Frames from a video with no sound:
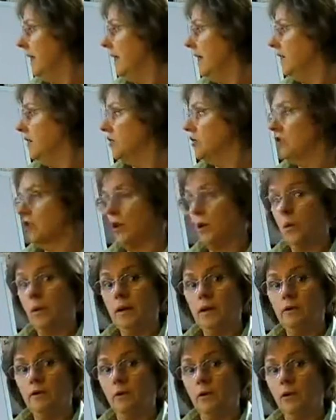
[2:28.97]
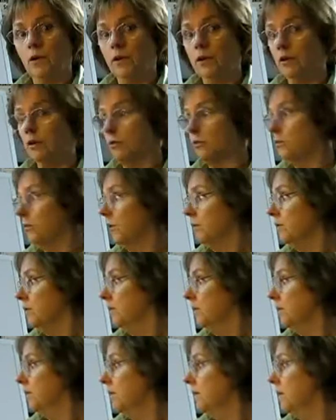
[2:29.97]
And so we're going to go r,
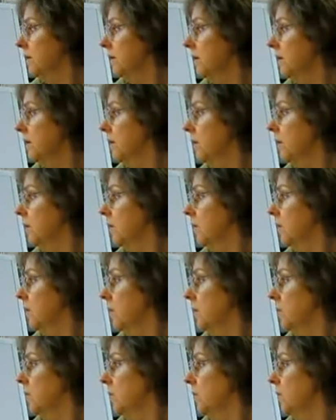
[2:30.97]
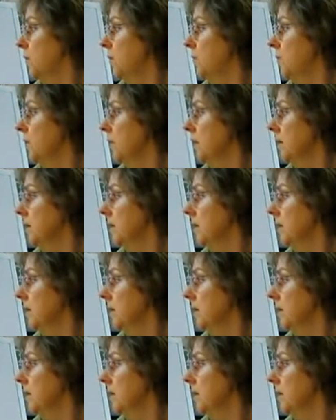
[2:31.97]
r, r, r,